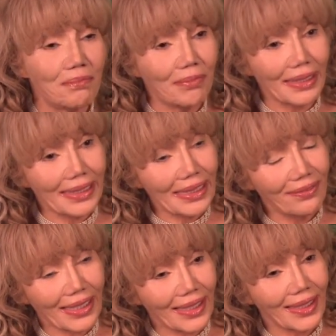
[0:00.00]

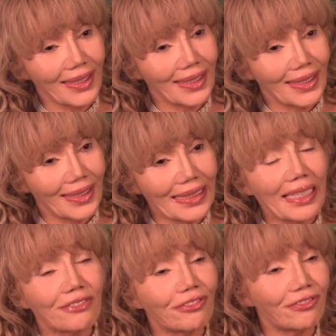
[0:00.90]
believing
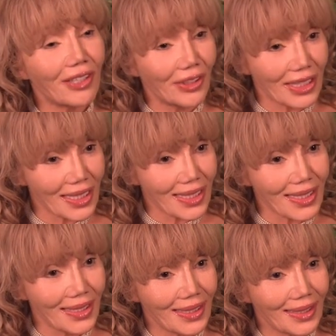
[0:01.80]
that
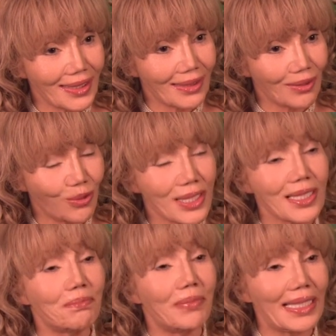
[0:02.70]
Ferris
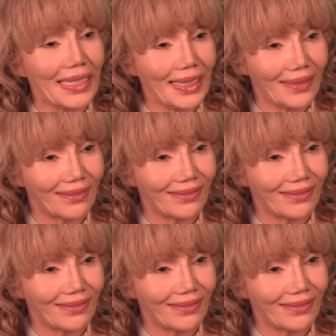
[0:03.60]
was a buddy,